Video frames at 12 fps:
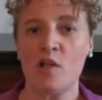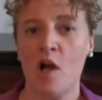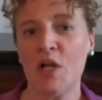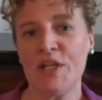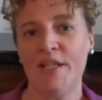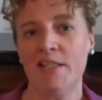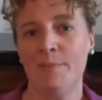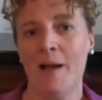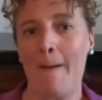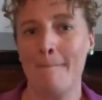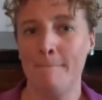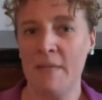talking
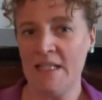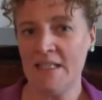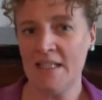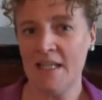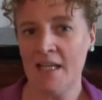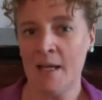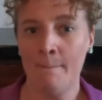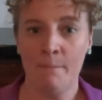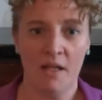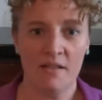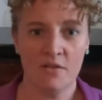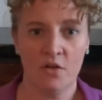about making
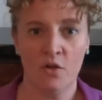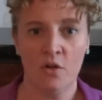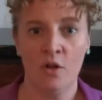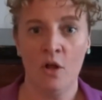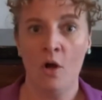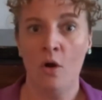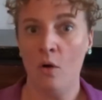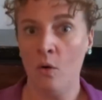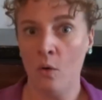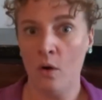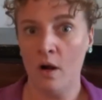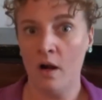mental
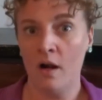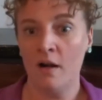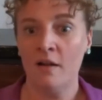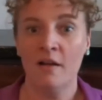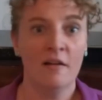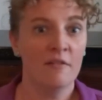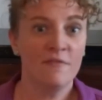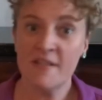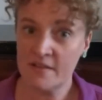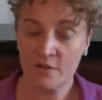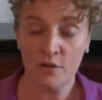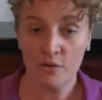or
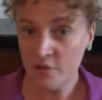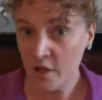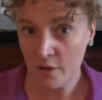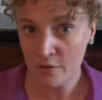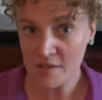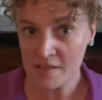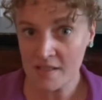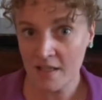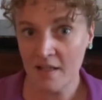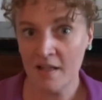physical notes